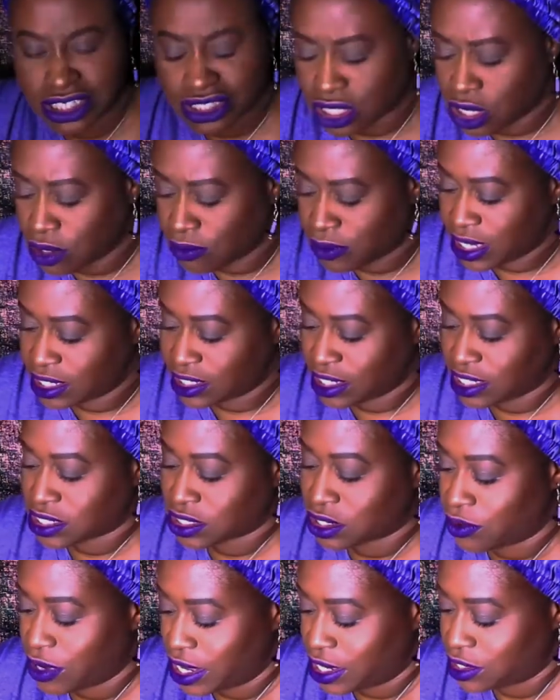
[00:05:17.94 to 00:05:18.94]
you know what? Let's
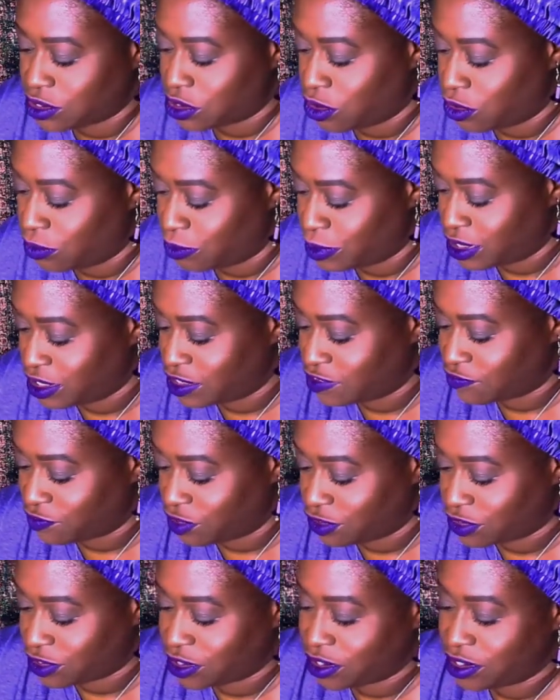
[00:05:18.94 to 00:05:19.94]
go ahead and open this
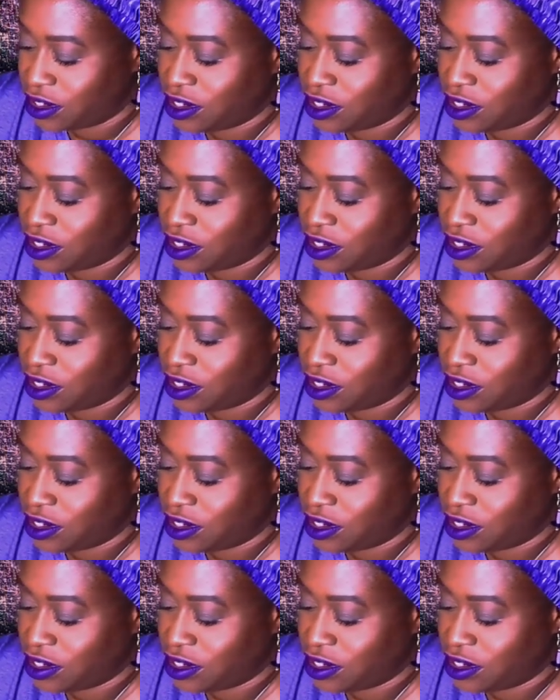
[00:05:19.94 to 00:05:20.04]
further.